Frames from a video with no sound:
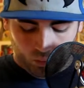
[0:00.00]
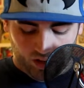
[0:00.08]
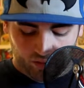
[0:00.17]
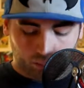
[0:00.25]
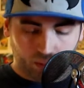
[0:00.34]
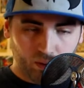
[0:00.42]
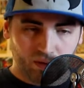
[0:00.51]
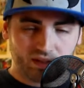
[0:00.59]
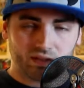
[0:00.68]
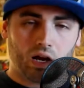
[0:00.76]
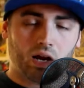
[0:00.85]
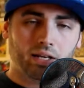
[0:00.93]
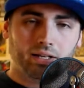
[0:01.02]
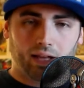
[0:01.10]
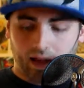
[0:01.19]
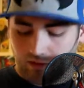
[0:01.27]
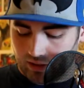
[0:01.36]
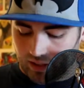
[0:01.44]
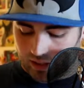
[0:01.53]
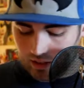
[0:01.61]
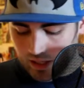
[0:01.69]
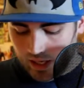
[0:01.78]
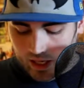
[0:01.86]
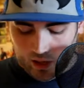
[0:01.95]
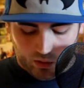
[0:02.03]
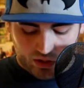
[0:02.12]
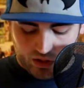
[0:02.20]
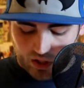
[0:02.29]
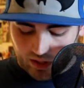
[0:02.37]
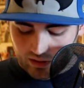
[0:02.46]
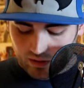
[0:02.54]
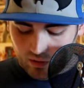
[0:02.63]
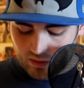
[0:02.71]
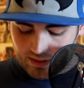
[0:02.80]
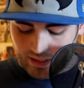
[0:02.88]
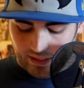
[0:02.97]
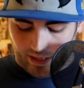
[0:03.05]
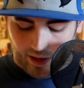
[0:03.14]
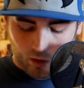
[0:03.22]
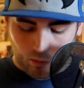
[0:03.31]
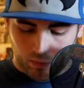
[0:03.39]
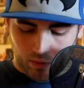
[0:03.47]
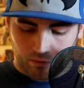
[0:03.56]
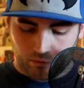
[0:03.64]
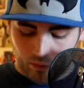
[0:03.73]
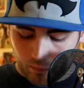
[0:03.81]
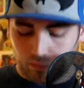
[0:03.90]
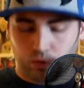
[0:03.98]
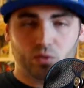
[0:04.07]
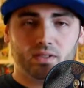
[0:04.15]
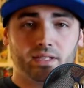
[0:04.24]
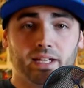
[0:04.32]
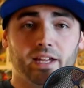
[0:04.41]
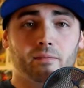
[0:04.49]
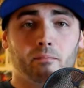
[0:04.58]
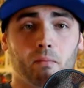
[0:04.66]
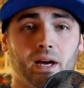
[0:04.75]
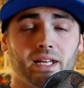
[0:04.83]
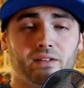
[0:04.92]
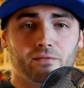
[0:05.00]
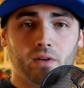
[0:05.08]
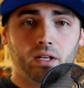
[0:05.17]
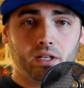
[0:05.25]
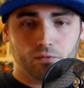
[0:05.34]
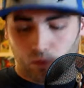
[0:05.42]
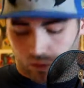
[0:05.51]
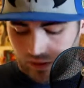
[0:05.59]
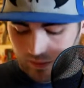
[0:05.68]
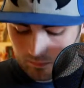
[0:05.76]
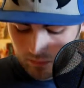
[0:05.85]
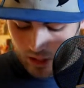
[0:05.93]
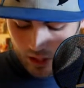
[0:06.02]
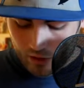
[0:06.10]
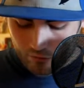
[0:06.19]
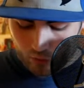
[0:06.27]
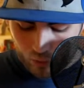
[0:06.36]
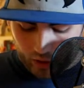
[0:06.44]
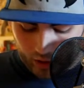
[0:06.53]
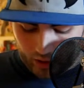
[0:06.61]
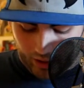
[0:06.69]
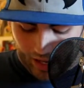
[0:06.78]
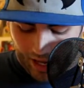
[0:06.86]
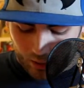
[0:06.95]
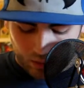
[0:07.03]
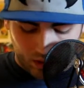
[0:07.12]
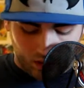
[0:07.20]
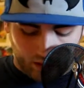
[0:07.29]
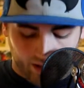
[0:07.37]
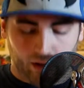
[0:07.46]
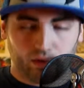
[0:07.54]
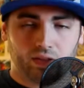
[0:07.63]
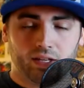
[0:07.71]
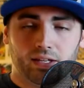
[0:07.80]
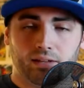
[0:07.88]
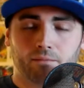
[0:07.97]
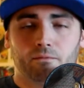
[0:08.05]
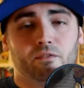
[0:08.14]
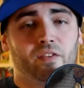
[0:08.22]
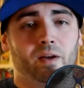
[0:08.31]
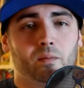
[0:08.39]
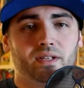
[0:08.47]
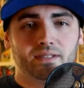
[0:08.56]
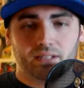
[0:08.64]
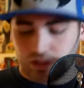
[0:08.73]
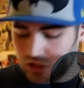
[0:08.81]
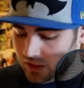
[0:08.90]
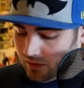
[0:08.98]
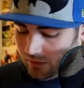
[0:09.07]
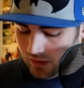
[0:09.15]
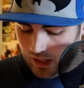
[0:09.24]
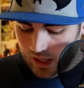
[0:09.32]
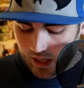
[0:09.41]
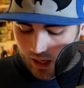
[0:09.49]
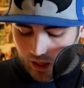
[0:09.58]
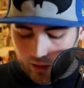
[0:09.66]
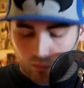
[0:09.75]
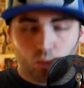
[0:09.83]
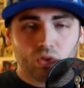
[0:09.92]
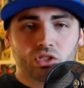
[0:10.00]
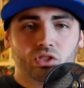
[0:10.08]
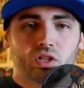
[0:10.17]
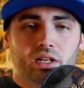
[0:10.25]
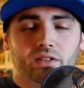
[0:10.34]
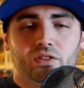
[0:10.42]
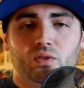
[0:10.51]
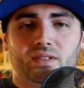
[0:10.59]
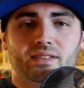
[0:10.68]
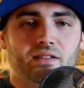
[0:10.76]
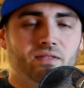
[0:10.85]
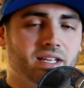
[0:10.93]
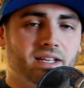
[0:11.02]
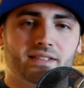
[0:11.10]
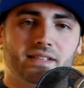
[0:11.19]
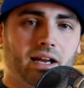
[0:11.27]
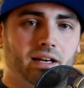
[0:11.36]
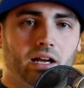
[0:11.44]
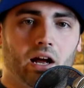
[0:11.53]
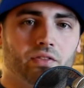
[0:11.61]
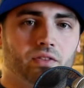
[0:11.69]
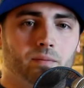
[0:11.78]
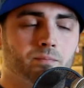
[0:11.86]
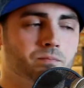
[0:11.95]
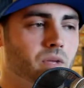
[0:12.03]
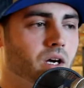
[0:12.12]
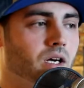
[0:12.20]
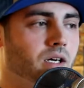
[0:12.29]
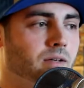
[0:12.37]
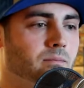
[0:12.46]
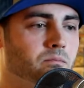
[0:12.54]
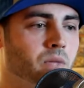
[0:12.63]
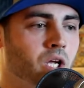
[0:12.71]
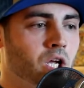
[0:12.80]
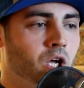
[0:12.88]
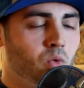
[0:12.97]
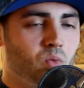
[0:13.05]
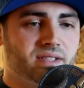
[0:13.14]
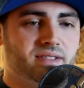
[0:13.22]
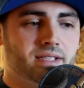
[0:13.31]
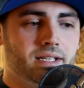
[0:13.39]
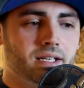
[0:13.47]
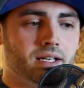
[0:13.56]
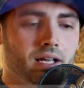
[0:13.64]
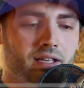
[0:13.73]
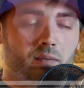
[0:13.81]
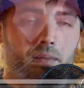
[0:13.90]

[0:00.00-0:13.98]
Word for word: we have Bruce talking to Elena, and what she's trying to do is get help from Bruce and get money and funding for him for her Aguilar Healthy Families Initiative. And what she's trying to do is save the east side of Gotham. Um, we see at